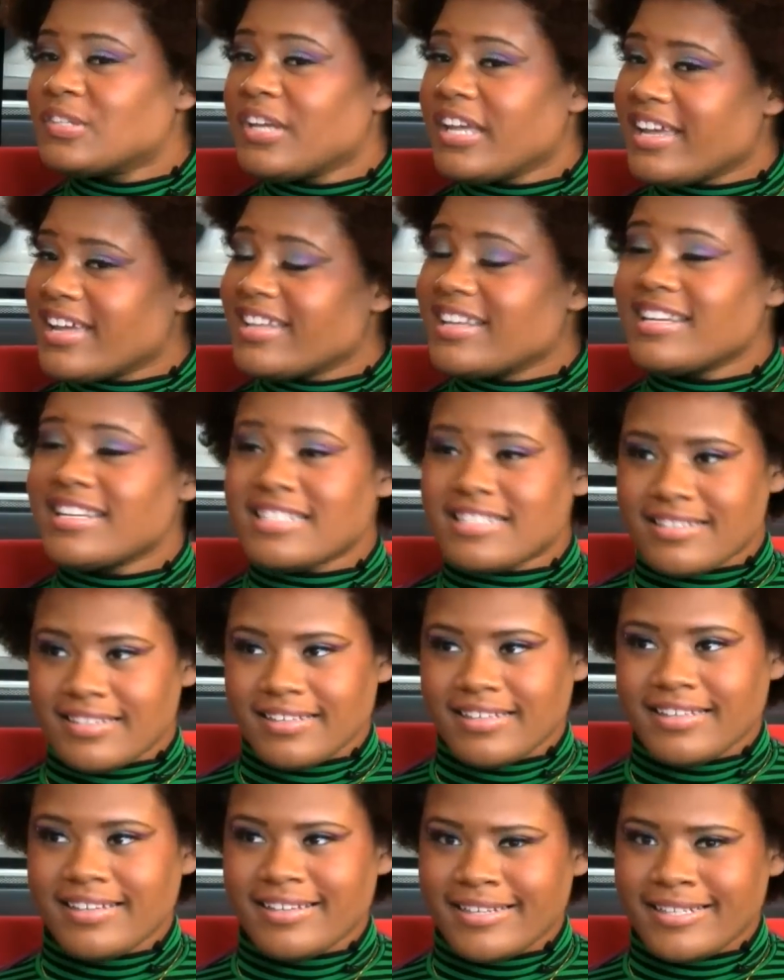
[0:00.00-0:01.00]
So yeah, it
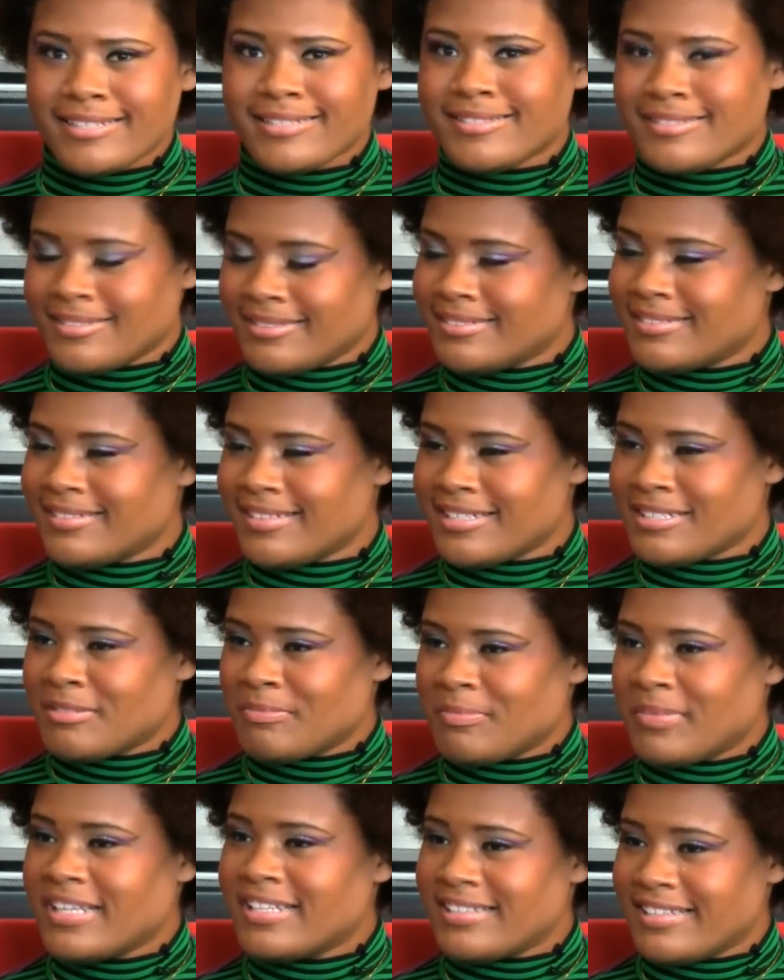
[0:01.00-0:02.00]
is a
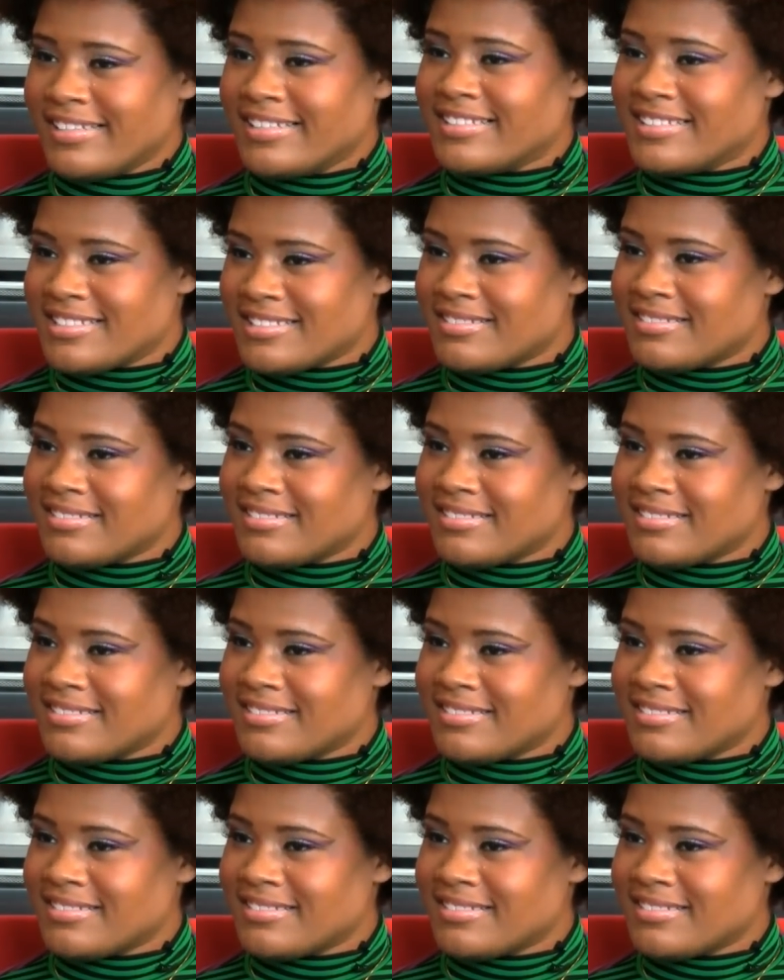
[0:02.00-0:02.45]
maintenance.